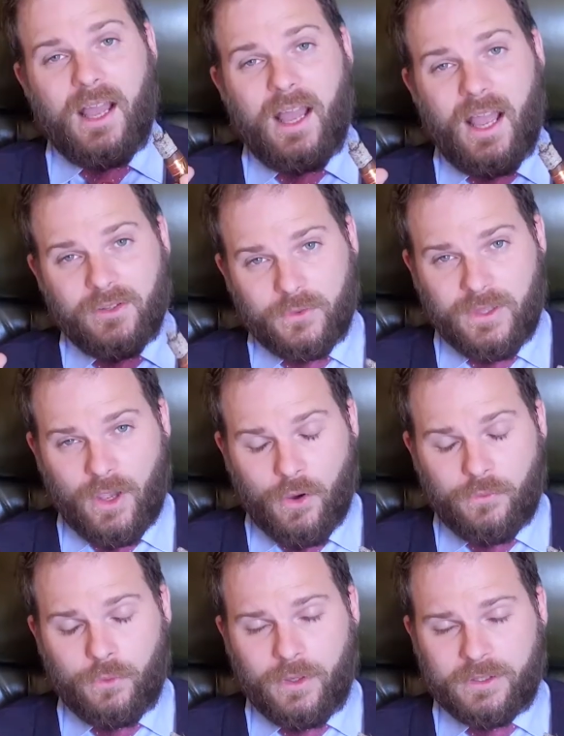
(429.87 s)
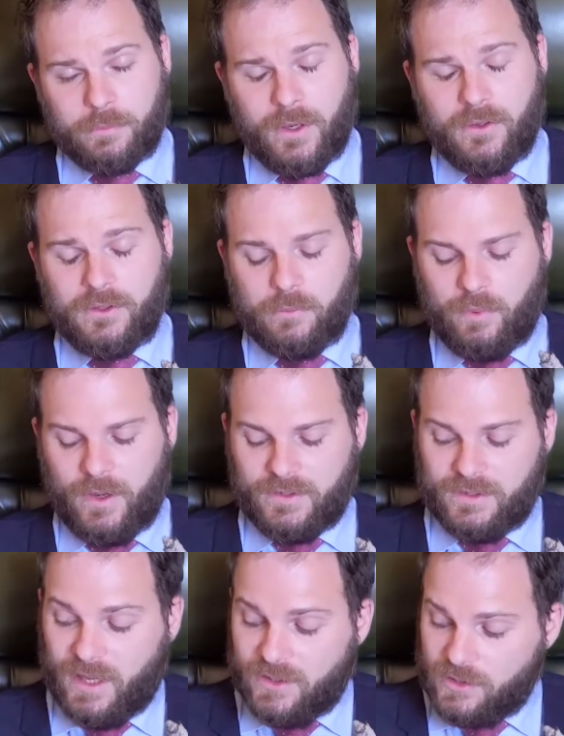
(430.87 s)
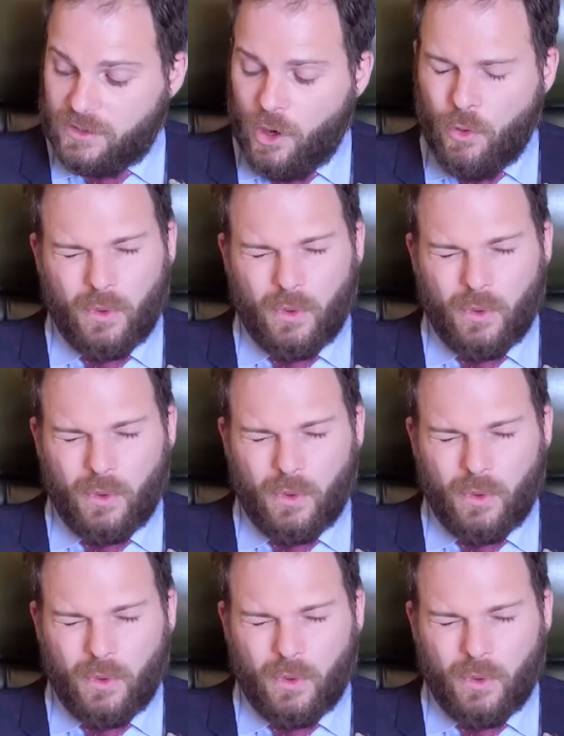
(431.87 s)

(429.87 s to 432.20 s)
As for the overall experience and presentation,